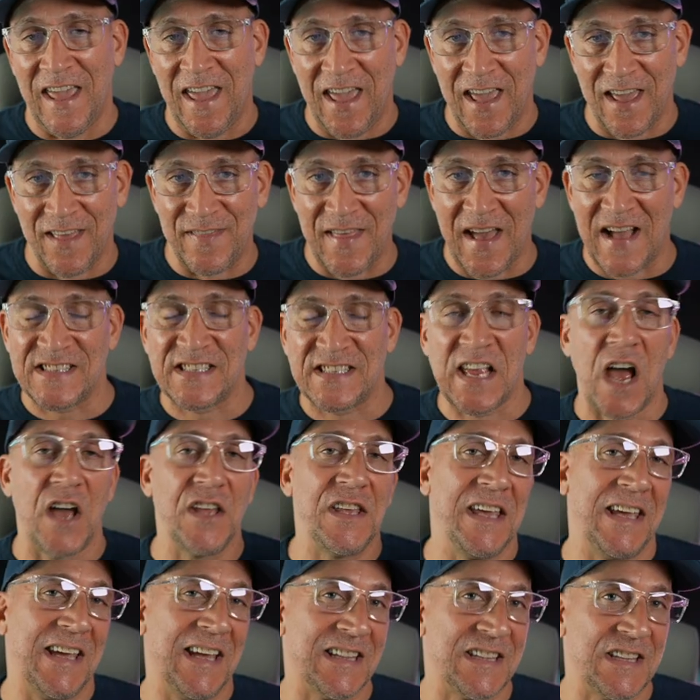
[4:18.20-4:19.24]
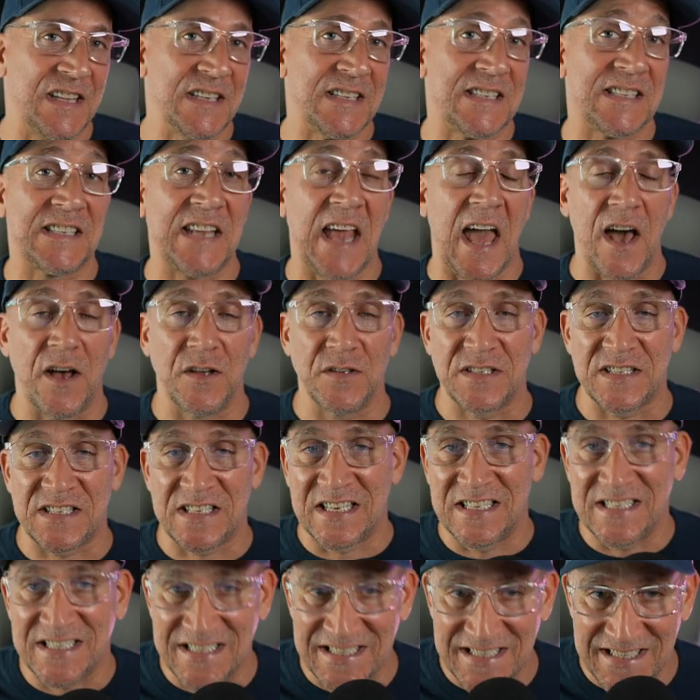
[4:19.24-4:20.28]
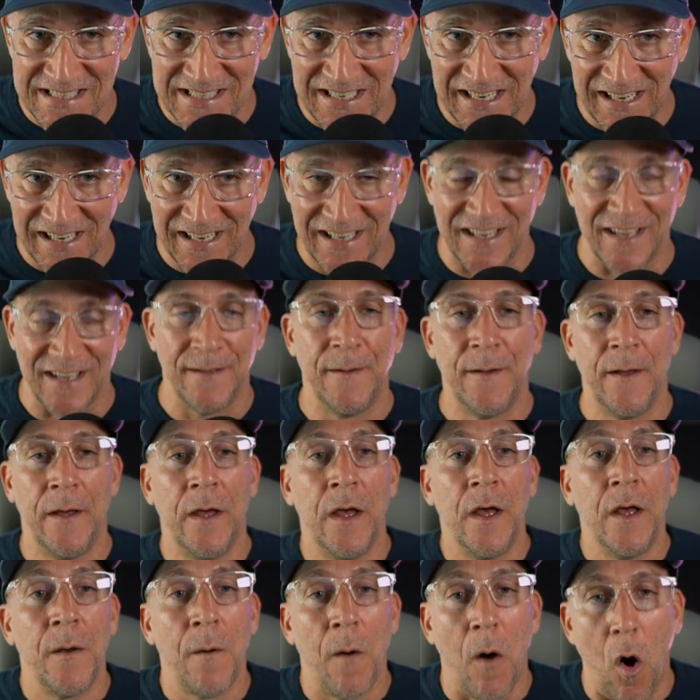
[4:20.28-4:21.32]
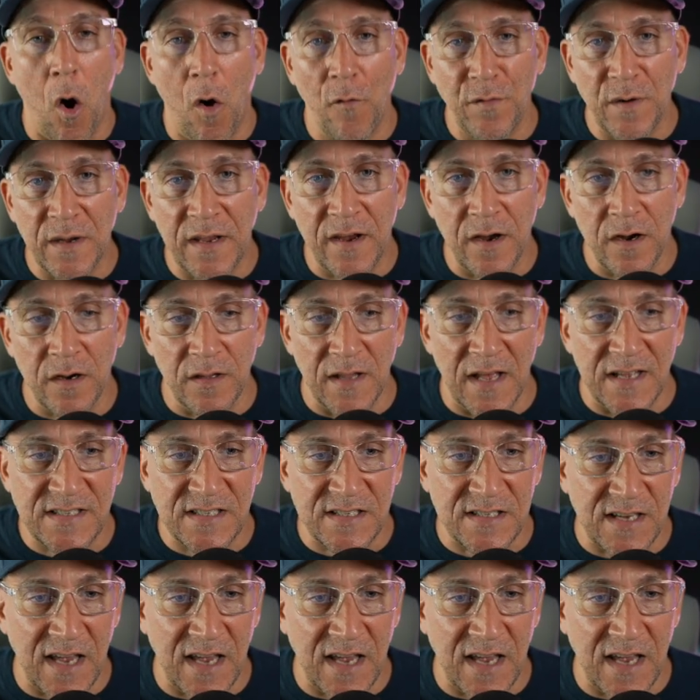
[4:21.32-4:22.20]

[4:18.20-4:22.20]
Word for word: and that's how you get the styles to sync. Over here, let's